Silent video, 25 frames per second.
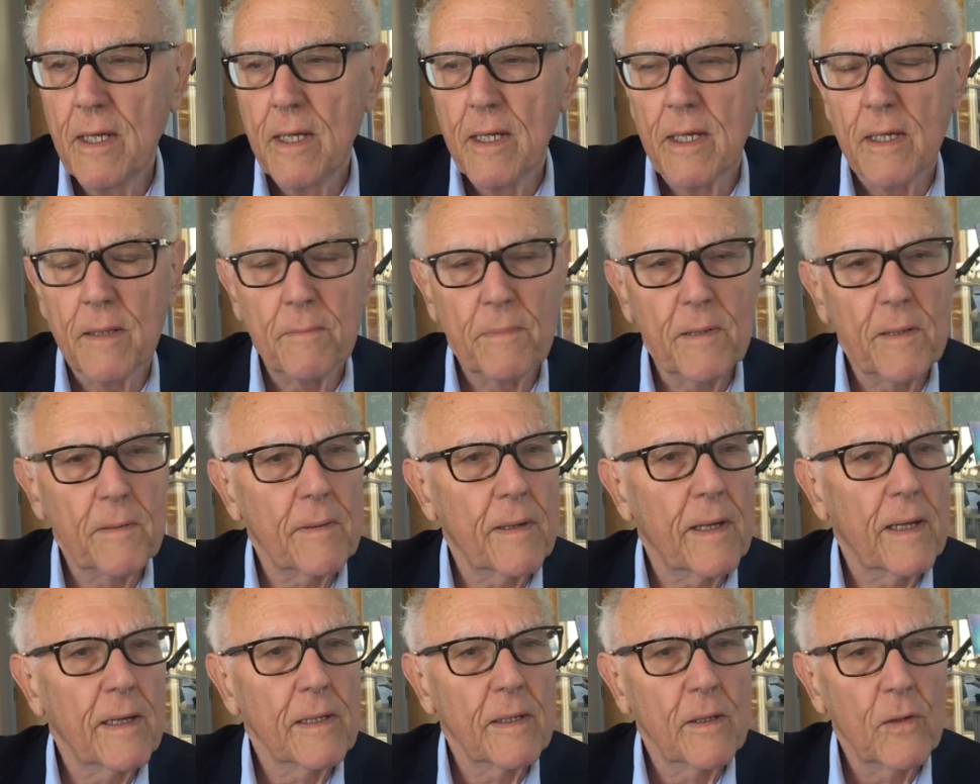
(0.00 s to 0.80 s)
and people
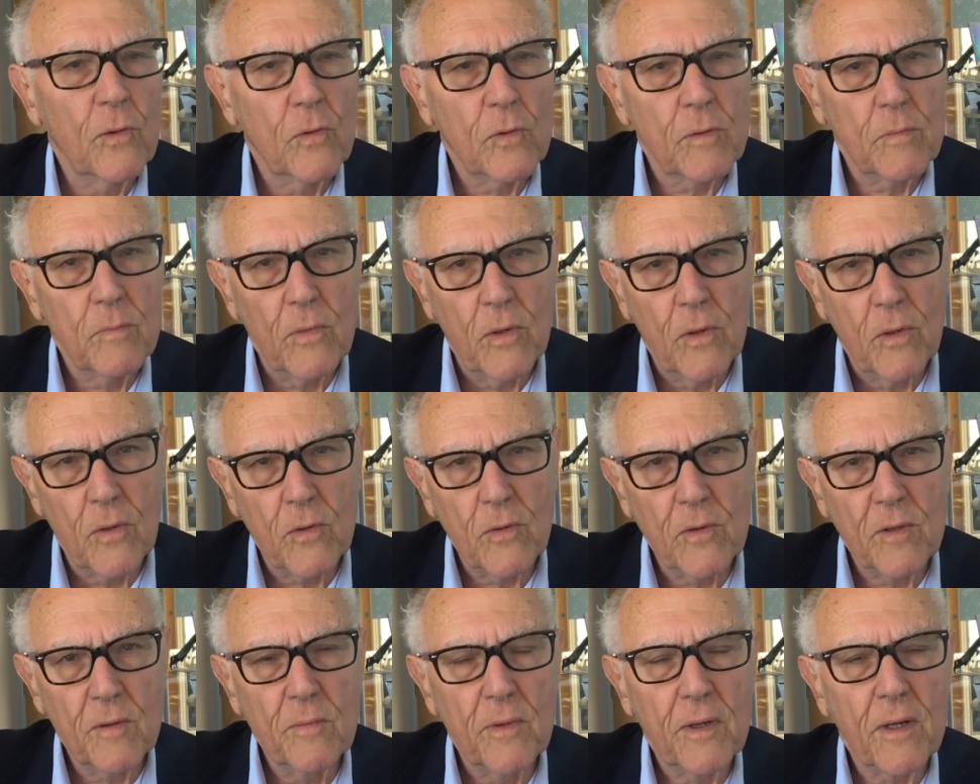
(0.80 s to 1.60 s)
like Lord
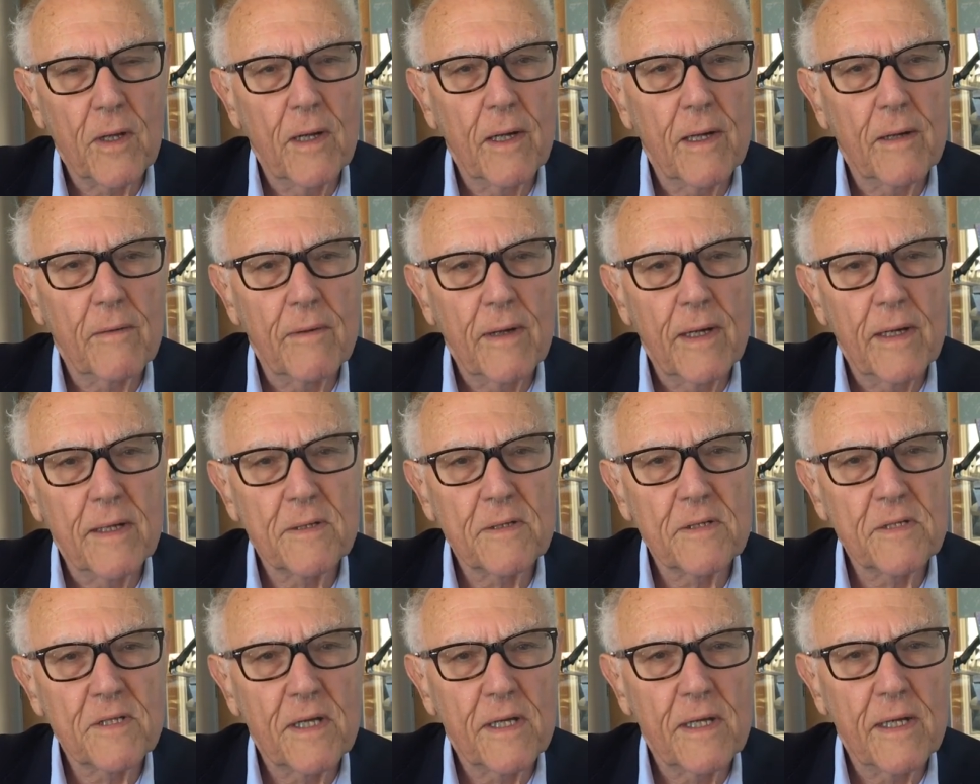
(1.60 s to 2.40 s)
Moran were going
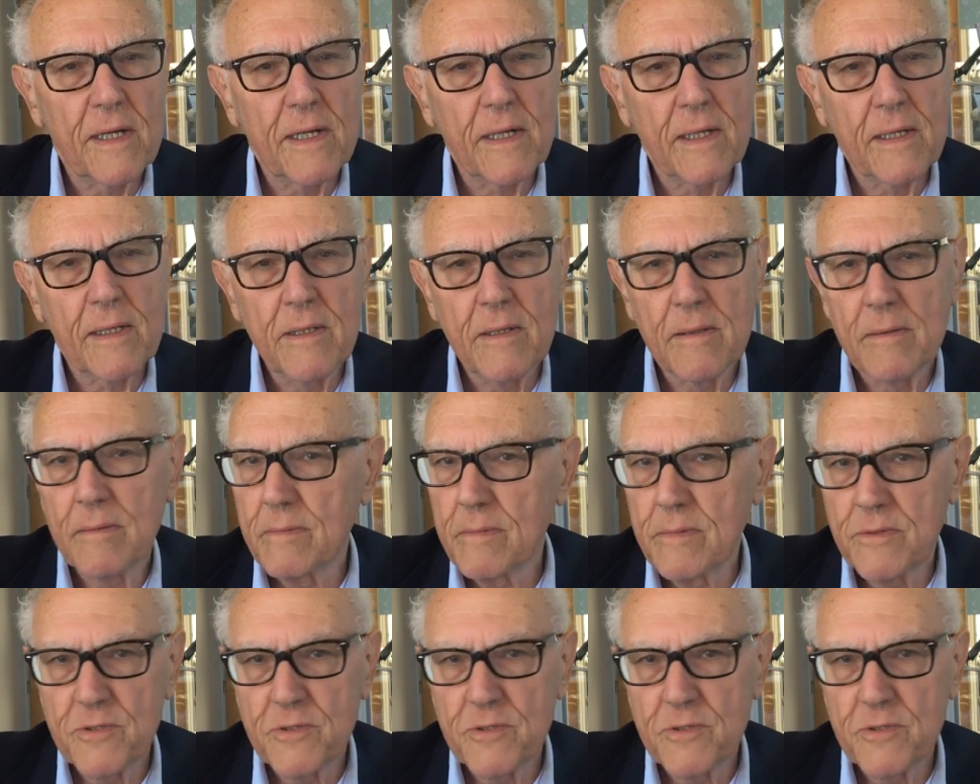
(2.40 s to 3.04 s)
around saying